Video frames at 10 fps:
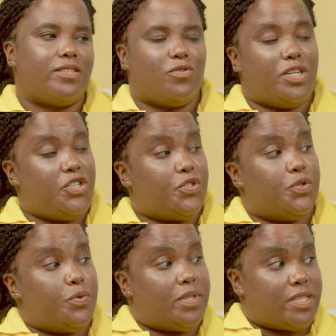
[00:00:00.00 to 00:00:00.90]
It's got issues
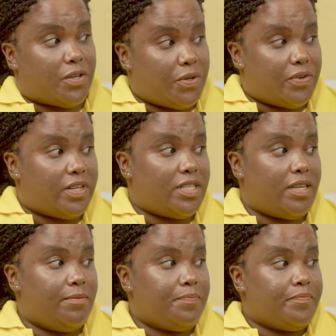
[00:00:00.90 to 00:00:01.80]
to do with
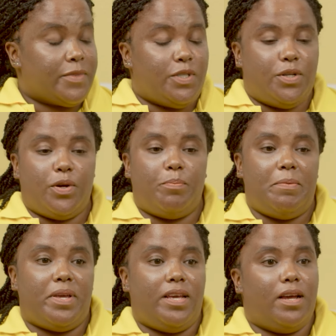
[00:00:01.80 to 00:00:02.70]
security. You know,
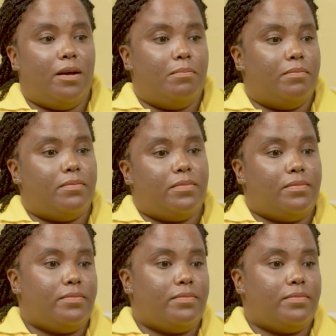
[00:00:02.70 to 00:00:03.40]
maybe, I've